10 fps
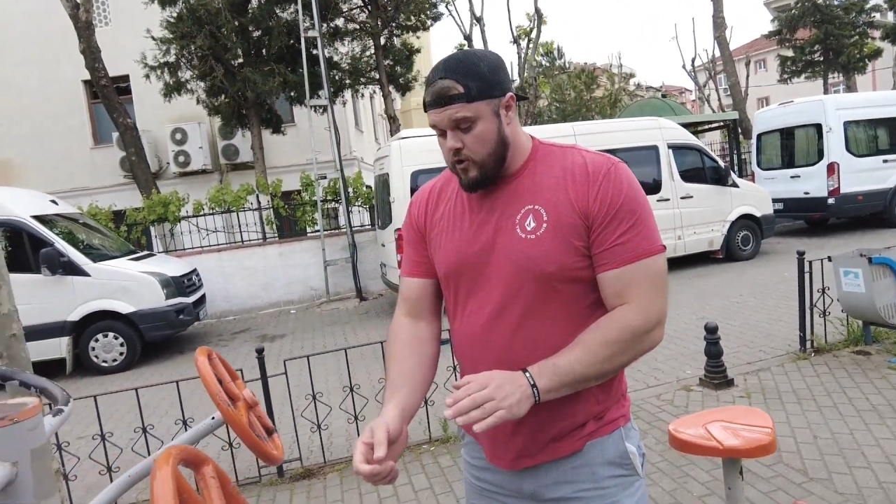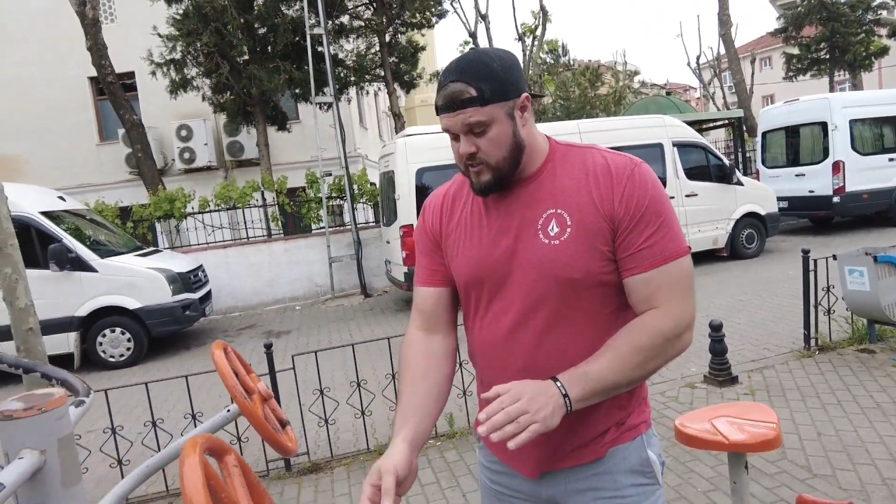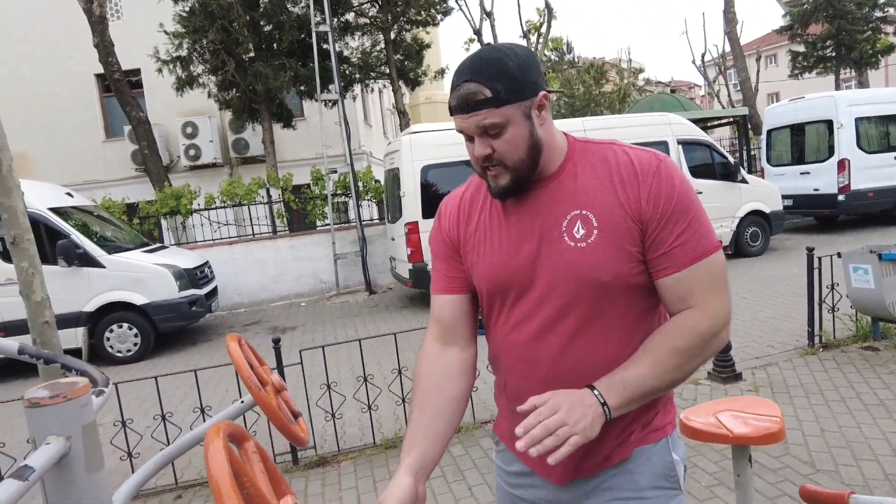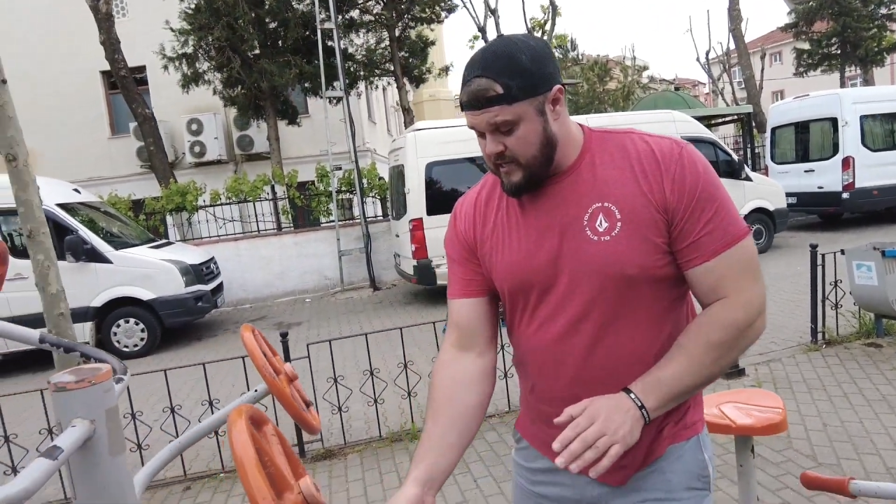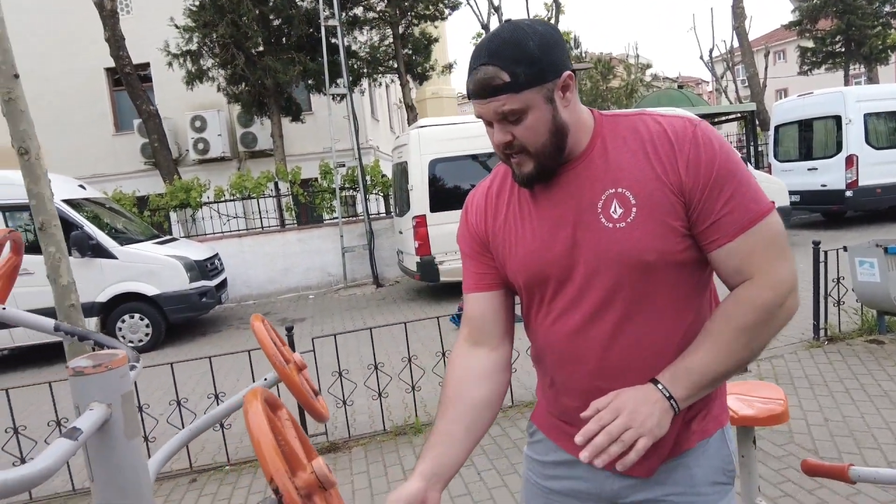
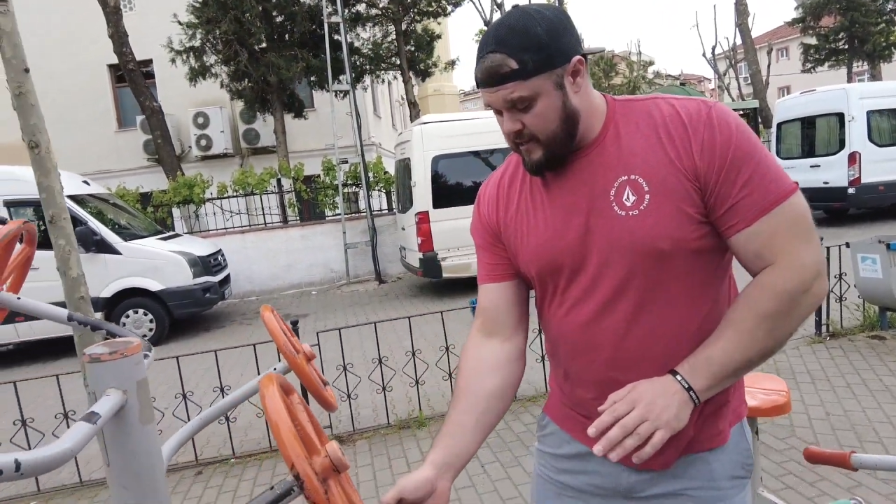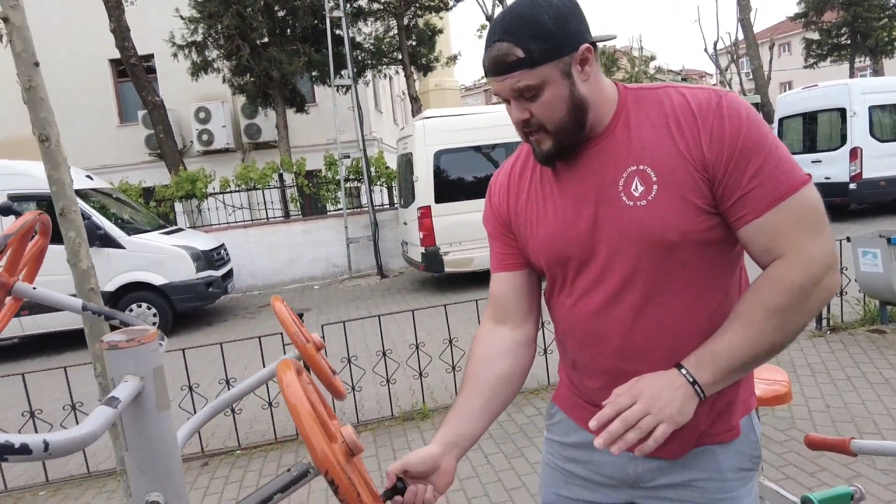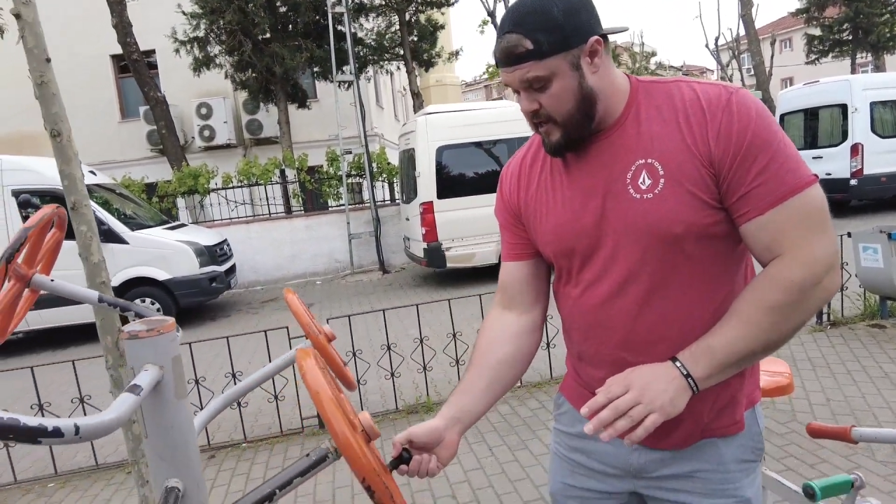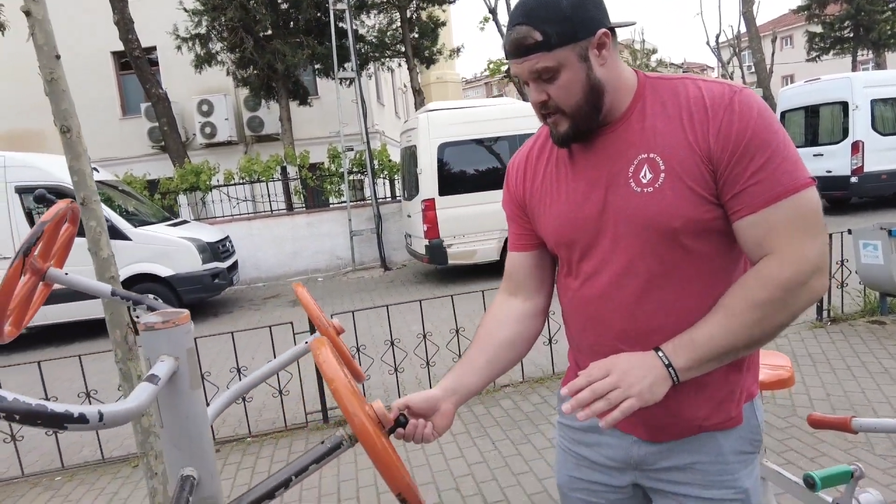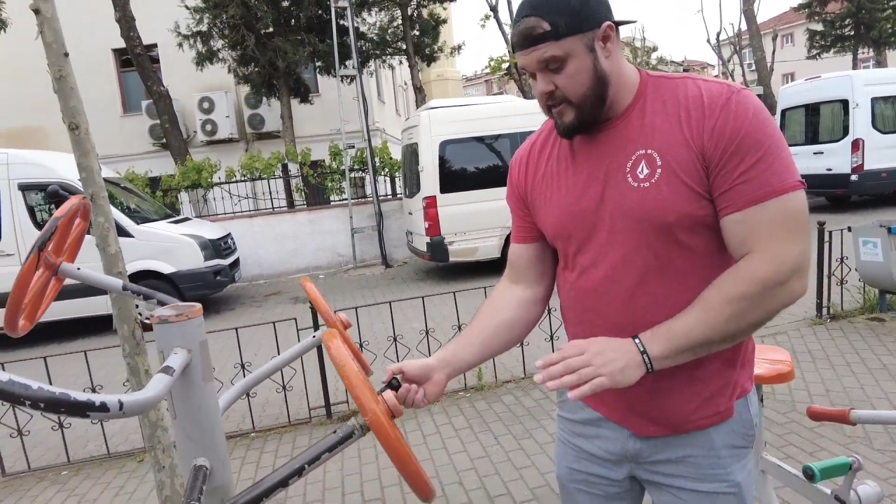you'll see that
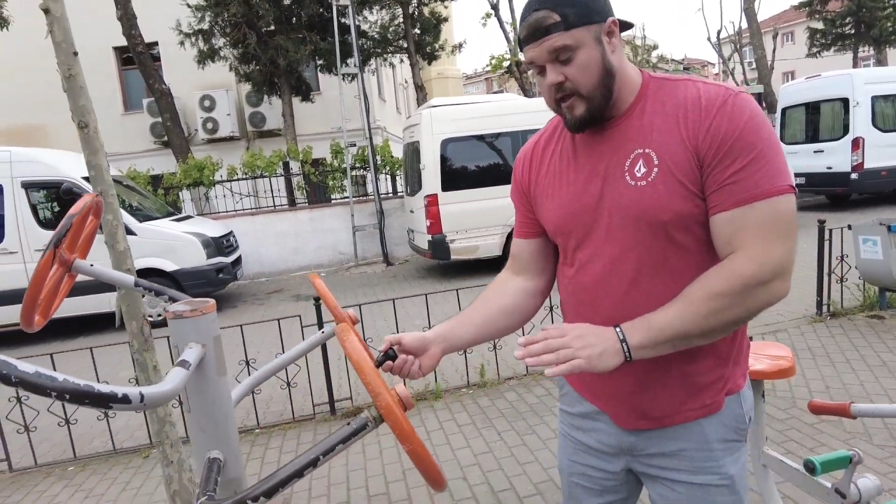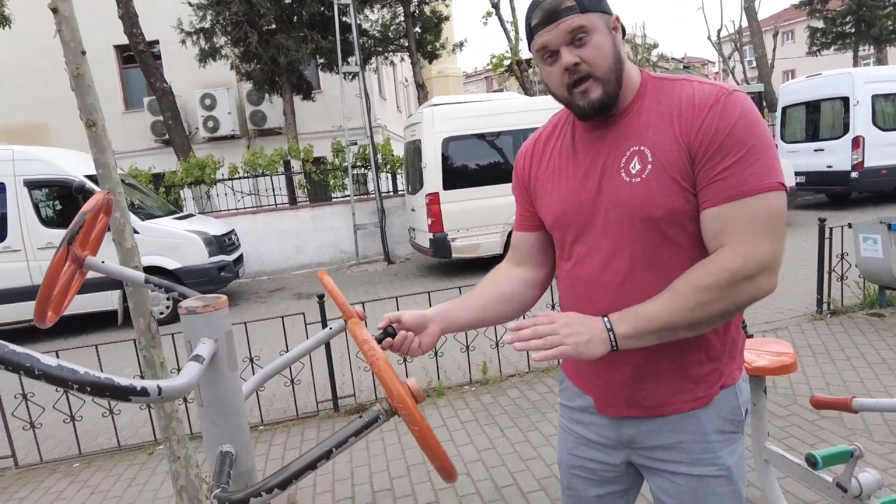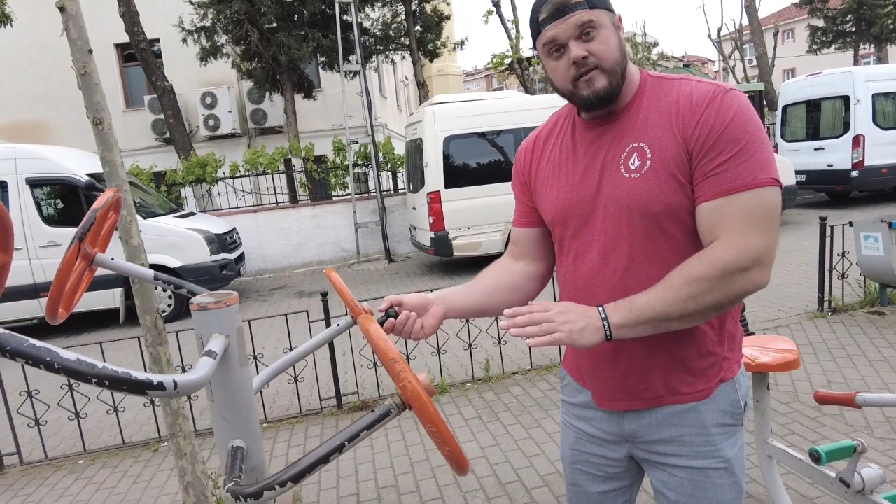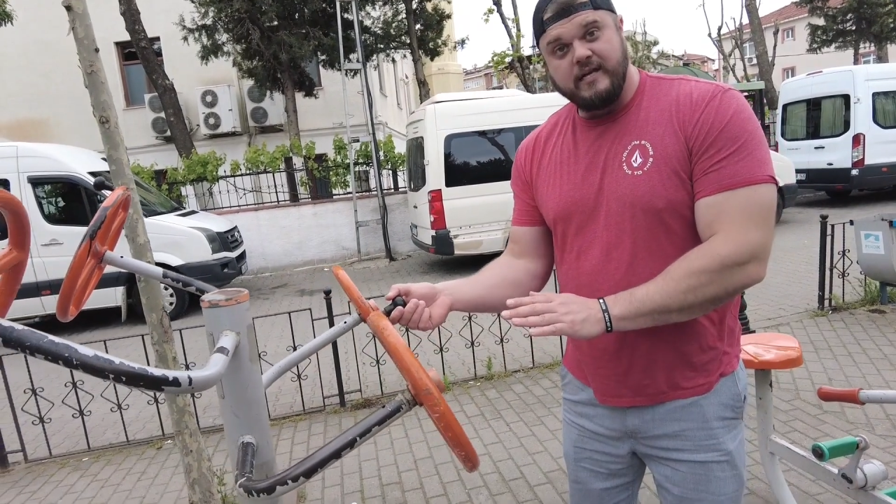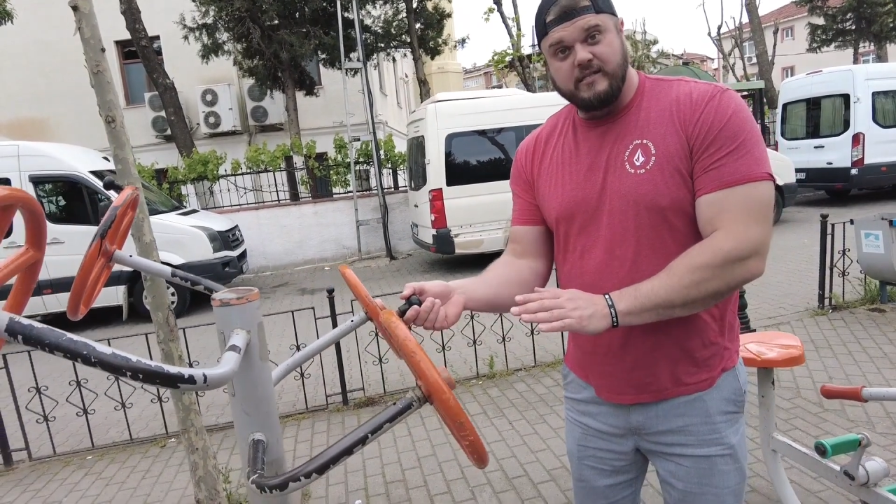
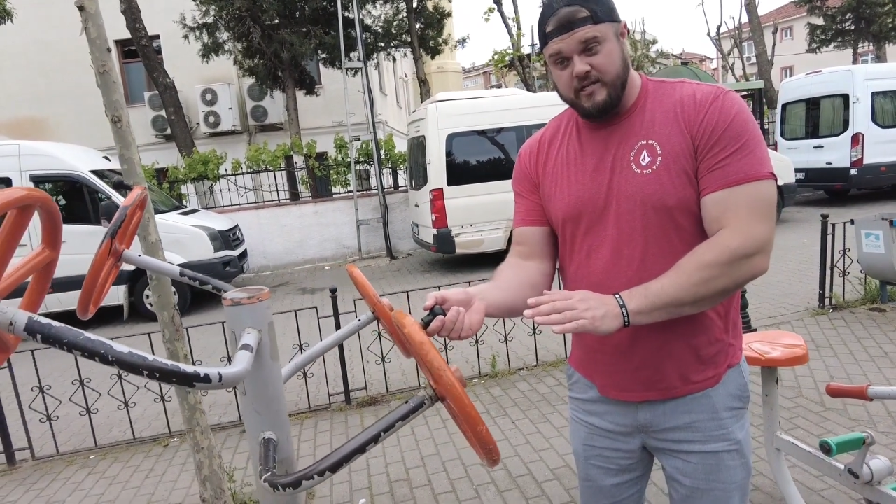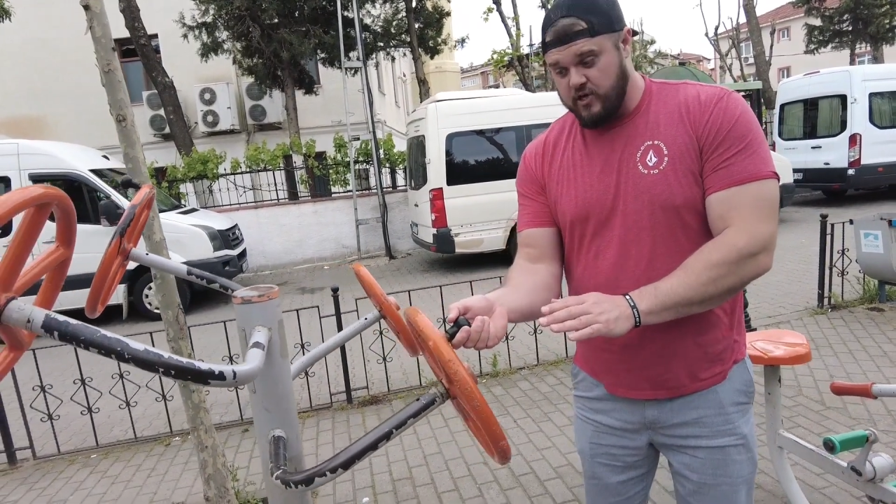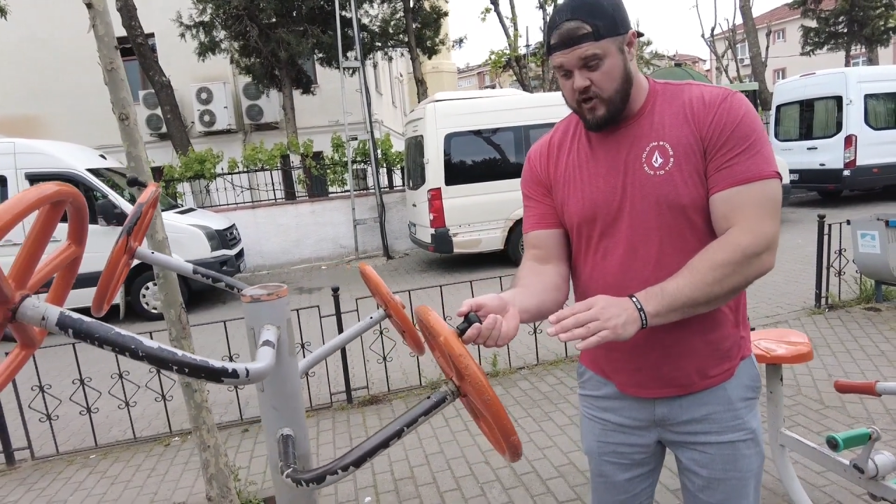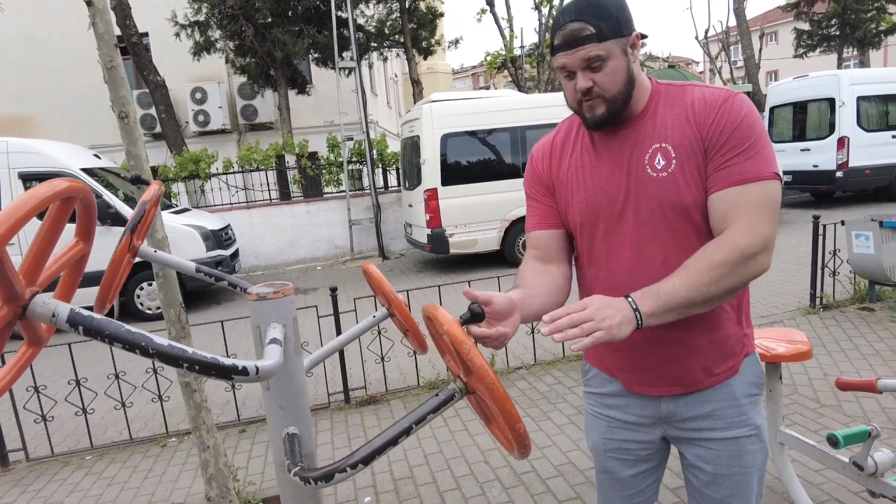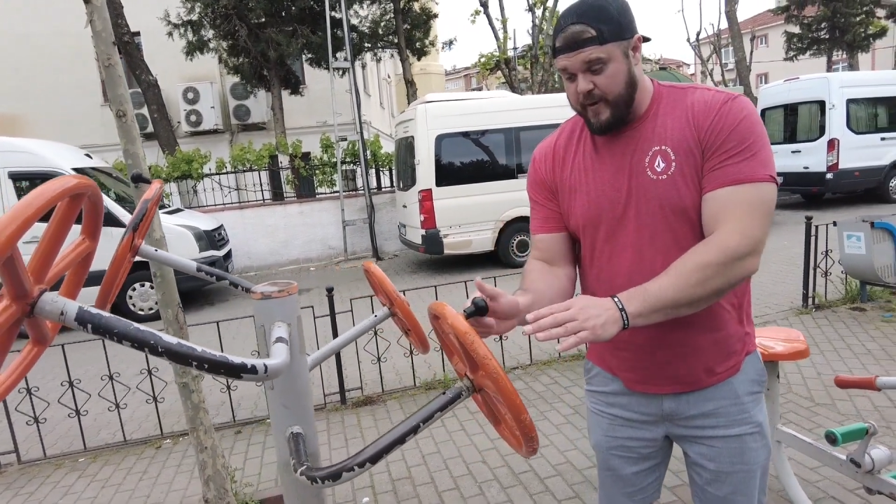this thing
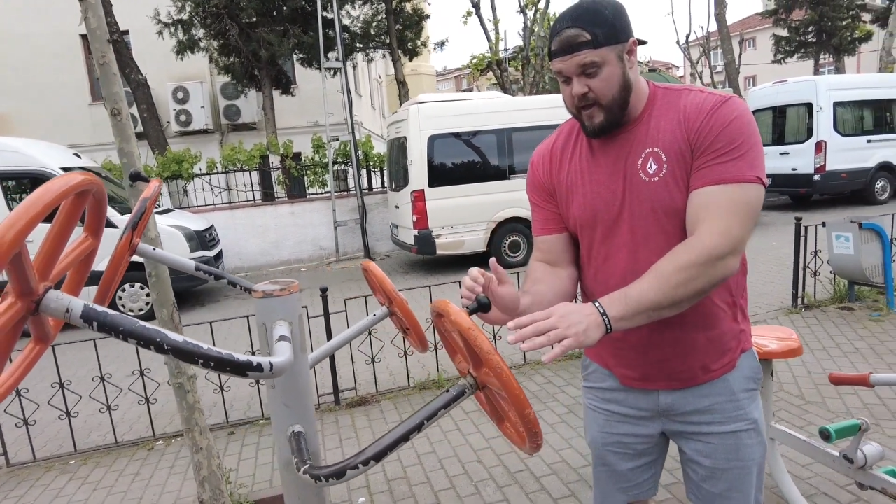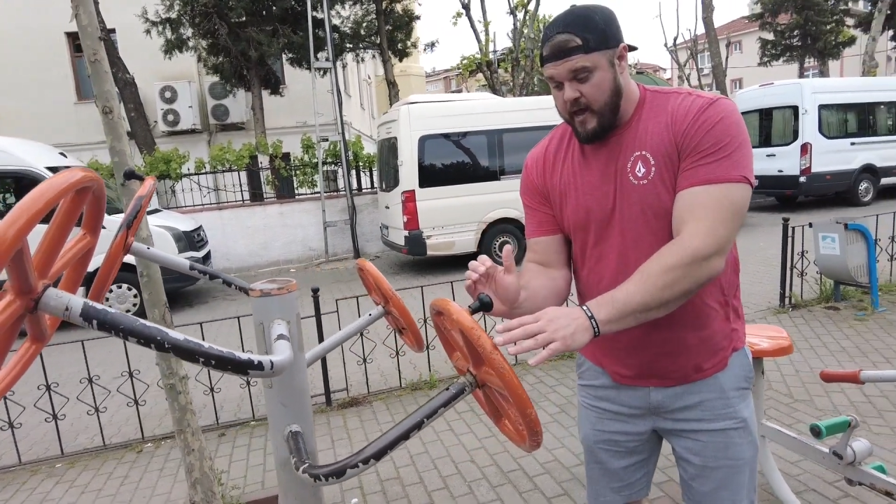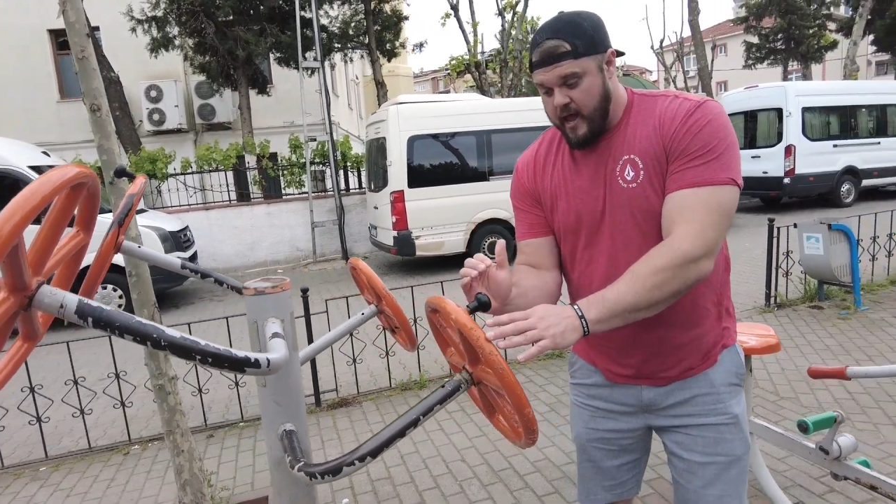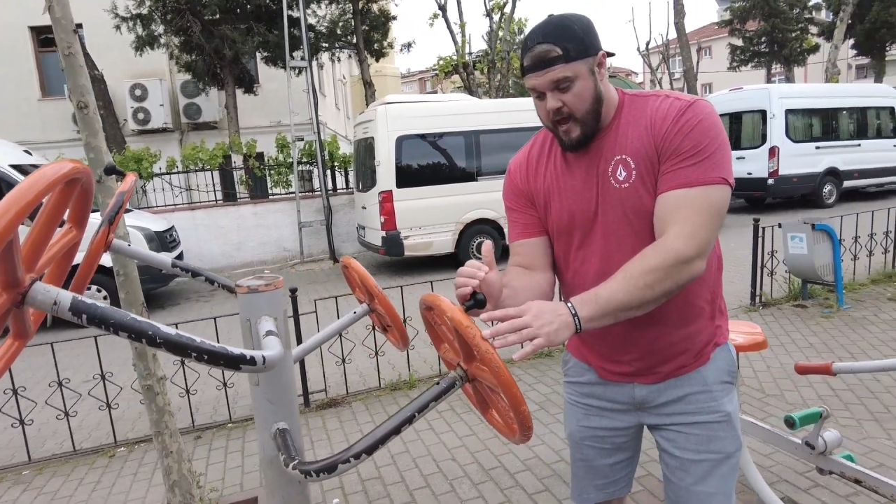turns, but